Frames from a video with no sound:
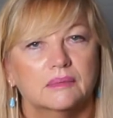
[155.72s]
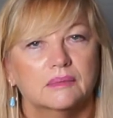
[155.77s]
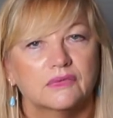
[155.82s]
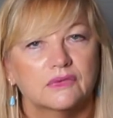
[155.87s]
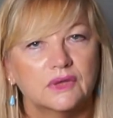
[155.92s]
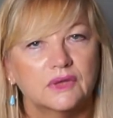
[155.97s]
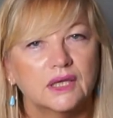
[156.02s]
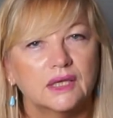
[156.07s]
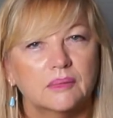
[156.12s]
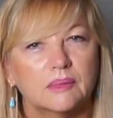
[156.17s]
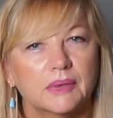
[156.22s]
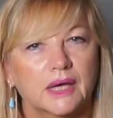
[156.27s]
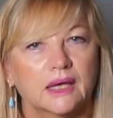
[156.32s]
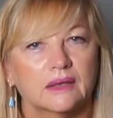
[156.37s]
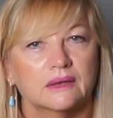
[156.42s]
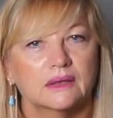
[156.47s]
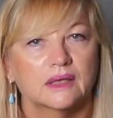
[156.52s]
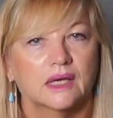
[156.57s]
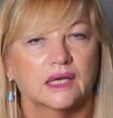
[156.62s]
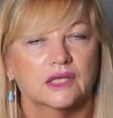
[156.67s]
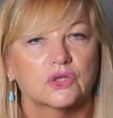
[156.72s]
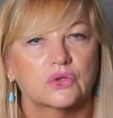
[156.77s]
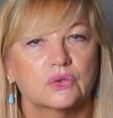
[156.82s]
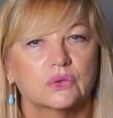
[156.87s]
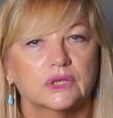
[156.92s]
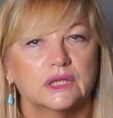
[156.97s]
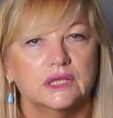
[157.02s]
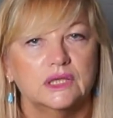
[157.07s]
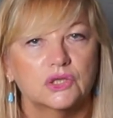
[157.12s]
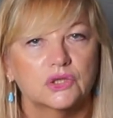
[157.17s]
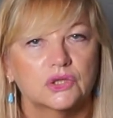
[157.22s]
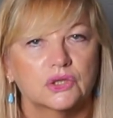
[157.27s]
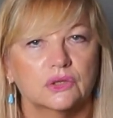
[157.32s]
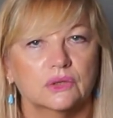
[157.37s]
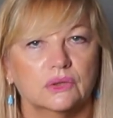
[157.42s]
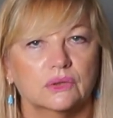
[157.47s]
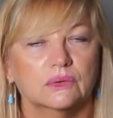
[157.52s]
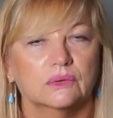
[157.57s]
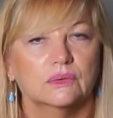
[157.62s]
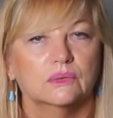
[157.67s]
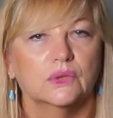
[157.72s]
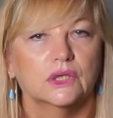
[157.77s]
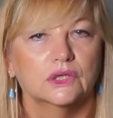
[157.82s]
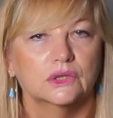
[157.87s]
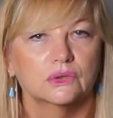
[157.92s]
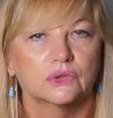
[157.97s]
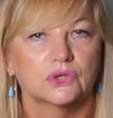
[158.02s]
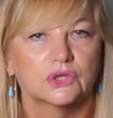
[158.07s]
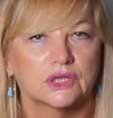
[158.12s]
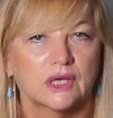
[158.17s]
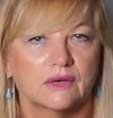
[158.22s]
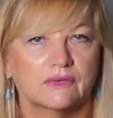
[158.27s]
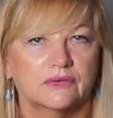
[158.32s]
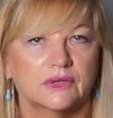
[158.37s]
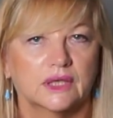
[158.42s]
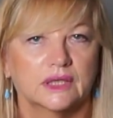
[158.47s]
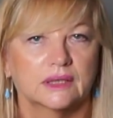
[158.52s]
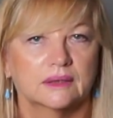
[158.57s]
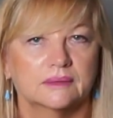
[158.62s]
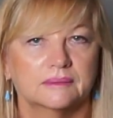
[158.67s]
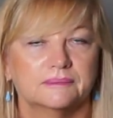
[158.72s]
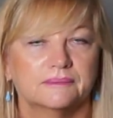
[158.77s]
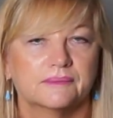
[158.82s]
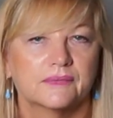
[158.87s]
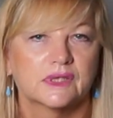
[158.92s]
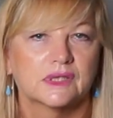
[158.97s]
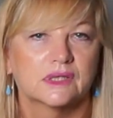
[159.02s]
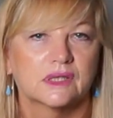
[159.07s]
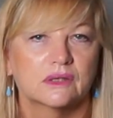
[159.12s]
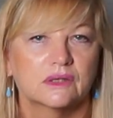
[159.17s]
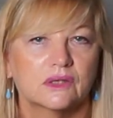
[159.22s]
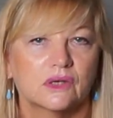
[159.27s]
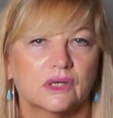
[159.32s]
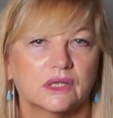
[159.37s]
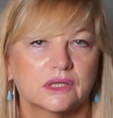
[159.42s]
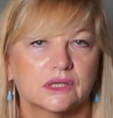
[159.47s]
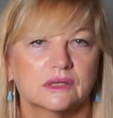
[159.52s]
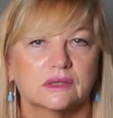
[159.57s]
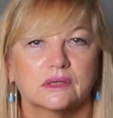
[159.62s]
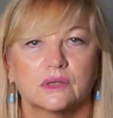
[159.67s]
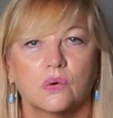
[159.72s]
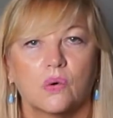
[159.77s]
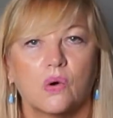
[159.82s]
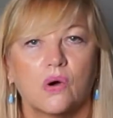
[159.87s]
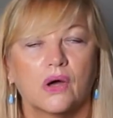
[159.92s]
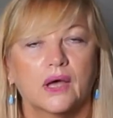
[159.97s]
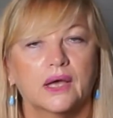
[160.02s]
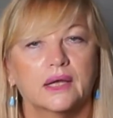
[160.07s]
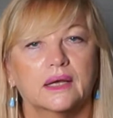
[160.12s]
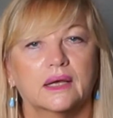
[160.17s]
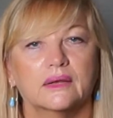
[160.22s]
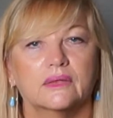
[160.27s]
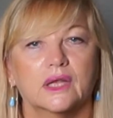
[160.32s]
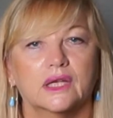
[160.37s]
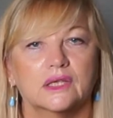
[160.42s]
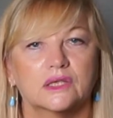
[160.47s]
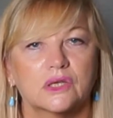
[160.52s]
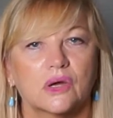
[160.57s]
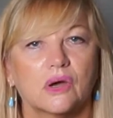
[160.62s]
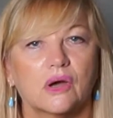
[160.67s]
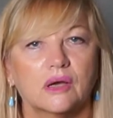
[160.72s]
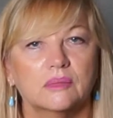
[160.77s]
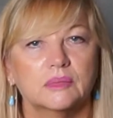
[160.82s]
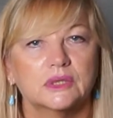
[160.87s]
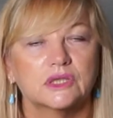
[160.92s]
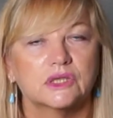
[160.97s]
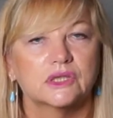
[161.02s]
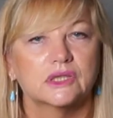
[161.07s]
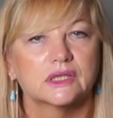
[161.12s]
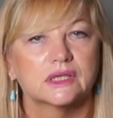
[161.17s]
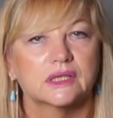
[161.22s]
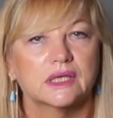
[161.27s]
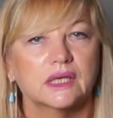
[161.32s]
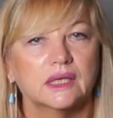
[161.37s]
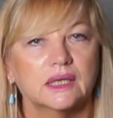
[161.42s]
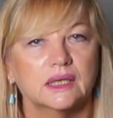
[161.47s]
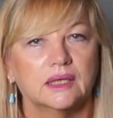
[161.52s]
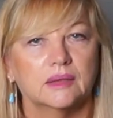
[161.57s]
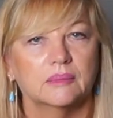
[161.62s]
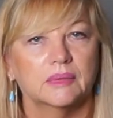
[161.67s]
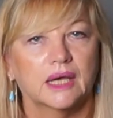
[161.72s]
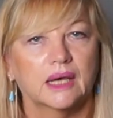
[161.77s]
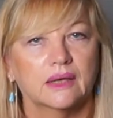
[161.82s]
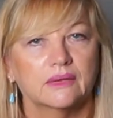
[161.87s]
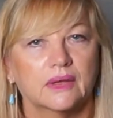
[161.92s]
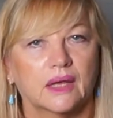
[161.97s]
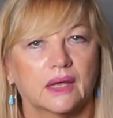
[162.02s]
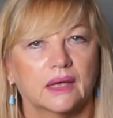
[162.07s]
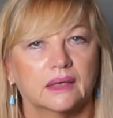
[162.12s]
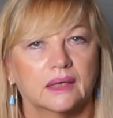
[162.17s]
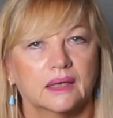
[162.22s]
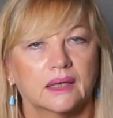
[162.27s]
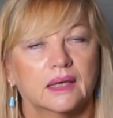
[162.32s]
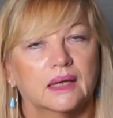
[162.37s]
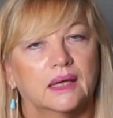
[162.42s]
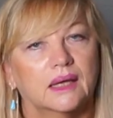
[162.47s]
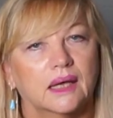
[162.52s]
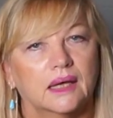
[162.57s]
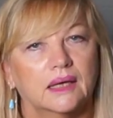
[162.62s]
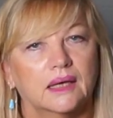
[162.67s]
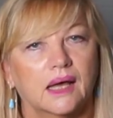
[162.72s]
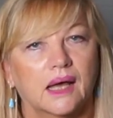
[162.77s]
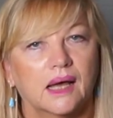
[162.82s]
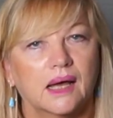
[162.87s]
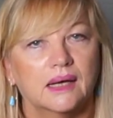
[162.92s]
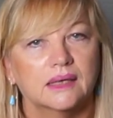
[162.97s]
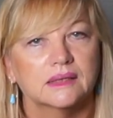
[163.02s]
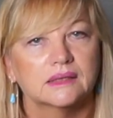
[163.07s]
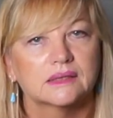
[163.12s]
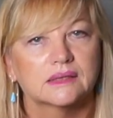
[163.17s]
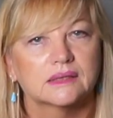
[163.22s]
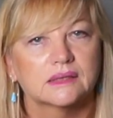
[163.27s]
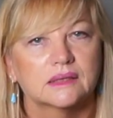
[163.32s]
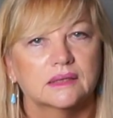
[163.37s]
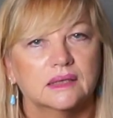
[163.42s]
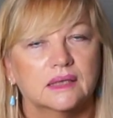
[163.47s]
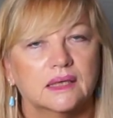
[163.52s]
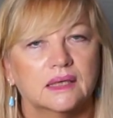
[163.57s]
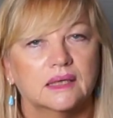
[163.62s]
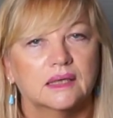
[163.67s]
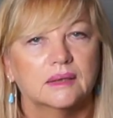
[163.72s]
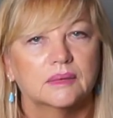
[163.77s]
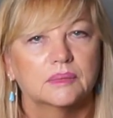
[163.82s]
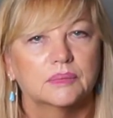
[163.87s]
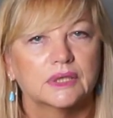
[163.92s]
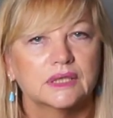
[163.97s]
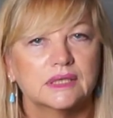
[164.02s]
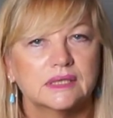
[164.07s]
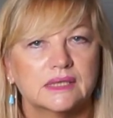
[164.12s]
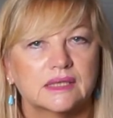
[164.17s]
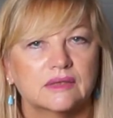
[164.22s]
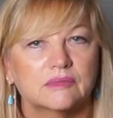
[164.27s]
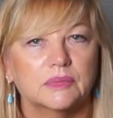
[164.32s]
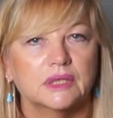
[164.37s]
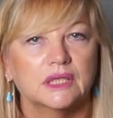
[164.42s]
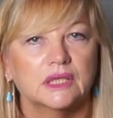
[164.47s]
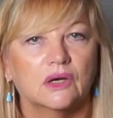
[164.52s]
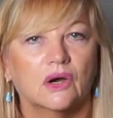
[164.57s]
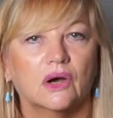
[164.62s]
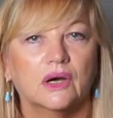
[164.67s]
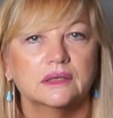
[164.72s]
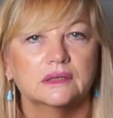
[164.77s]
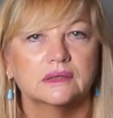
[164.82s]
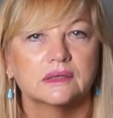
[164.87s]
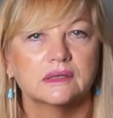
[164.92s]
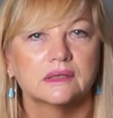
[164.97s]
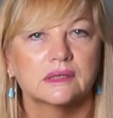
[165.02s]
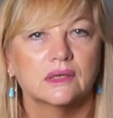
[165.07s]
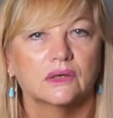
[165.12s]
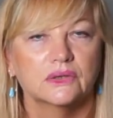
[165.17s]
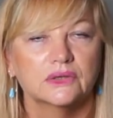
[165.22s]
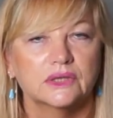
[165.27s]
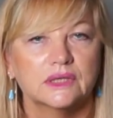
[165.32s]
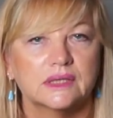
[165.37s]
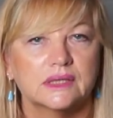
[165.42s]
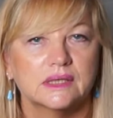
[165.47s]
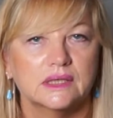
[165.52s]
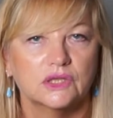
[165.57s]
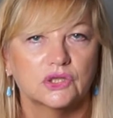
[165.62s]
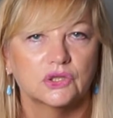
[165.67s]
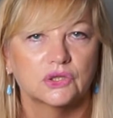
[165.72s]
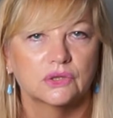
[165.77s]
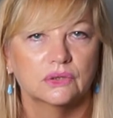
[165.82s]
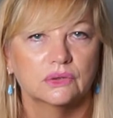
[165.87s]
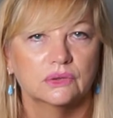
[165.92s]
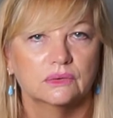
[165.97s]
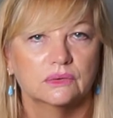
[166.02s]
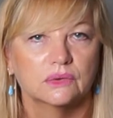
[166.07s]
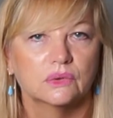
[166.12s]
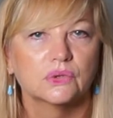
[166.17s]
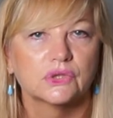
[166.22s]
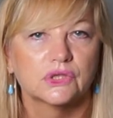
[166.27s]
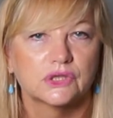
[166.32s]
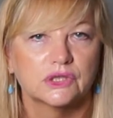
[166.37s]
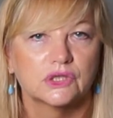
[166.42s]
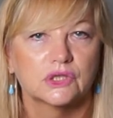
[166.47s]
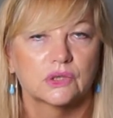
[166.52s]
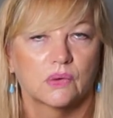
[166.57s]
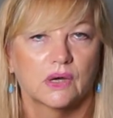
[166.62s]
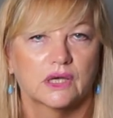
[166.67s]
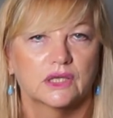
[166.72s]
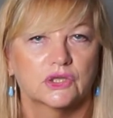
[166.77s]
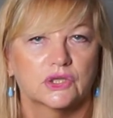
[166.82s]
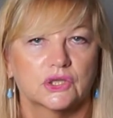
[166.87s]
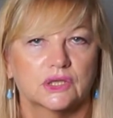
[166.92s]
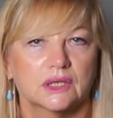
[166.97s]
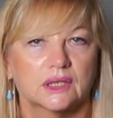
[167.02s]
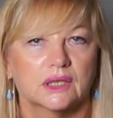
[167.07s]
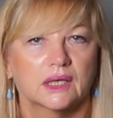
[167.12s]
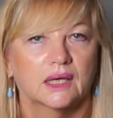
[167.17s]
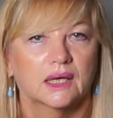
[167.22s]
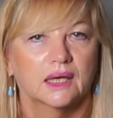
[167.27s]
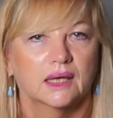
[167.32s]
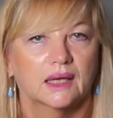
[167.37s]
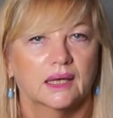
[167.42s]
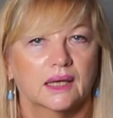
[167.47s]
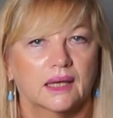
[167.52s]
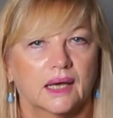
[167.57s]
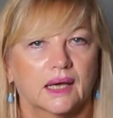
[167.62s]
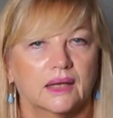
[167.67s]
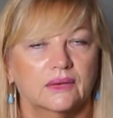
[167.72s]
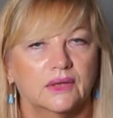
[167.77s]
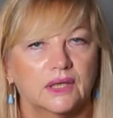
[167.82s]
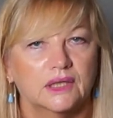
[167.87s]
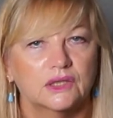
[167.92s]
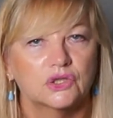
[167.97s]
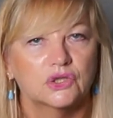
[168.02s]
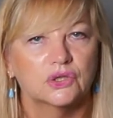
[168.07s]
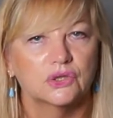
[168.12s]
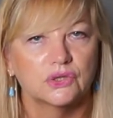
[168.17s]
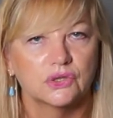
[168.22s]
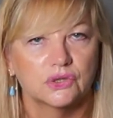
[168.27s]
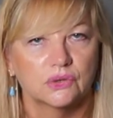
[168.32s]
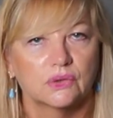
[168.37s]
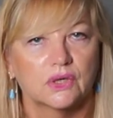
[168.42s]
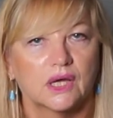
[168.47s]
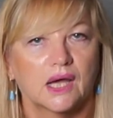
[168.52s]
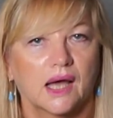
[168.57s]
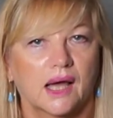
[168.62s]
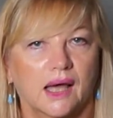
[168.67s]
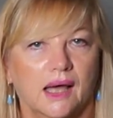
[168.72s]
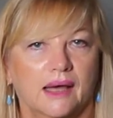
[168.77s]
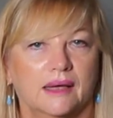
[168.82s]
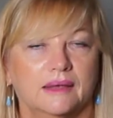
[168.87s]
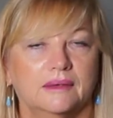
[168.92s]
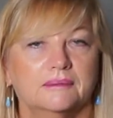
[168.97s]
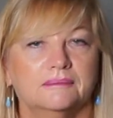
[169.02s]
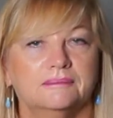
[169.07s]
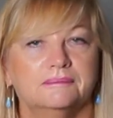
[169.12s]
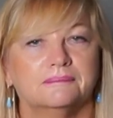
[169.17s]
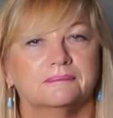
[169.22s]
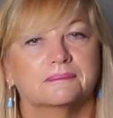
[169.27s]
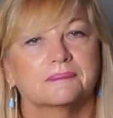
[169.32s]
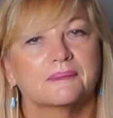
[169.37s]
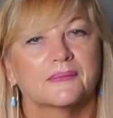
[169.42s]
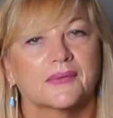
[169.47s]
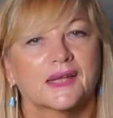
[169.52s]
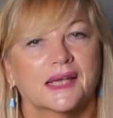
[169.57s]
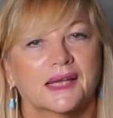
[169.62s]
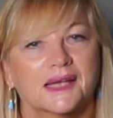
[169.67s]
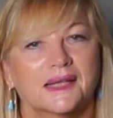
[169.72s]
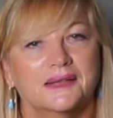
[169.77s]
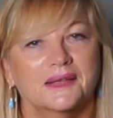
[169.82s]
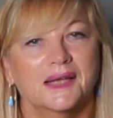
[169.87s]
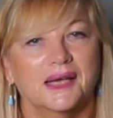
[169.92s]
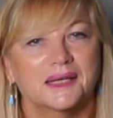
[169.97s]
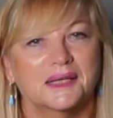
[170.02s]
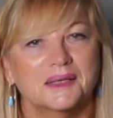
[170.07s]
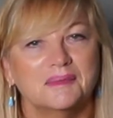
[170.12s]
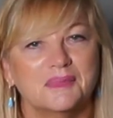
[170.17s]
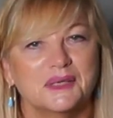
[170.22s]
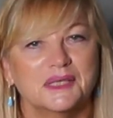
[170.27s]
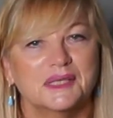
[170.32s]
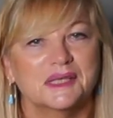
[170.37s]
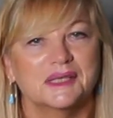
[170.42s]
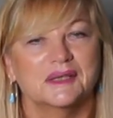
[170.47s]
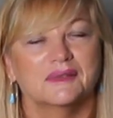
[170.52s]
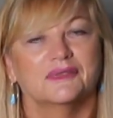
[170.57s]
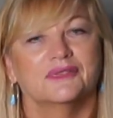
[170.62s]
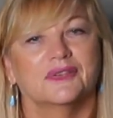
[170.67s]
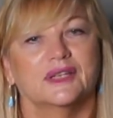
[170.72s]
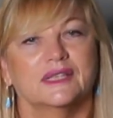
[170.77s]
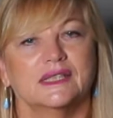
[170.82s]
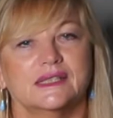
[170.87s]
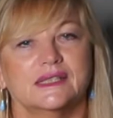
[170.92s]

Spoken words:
Think about the actual issue when you're shuffling. So nice and quiet at that time and just thinking about that, and ask, please give me guidance on this issue or situation, and then choose your card. That can be a fairly